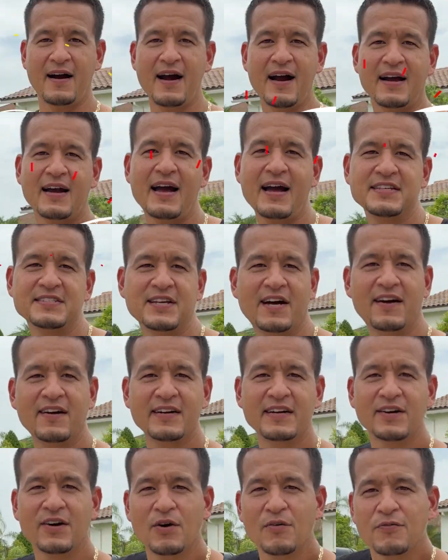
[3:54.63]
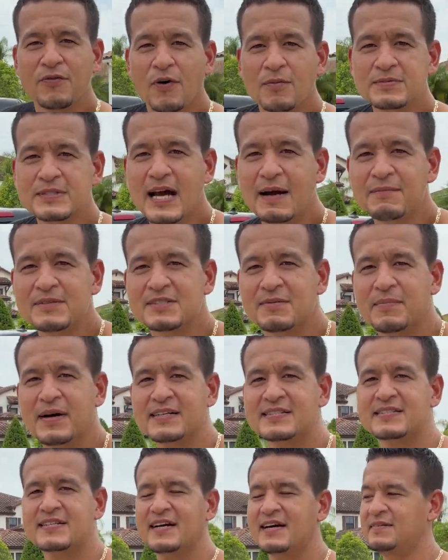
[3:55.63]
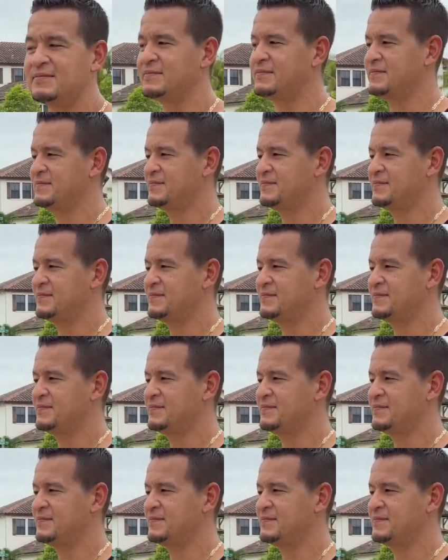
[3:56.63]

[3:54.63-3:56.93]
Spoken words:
All right guys, you already know foam time is the best time.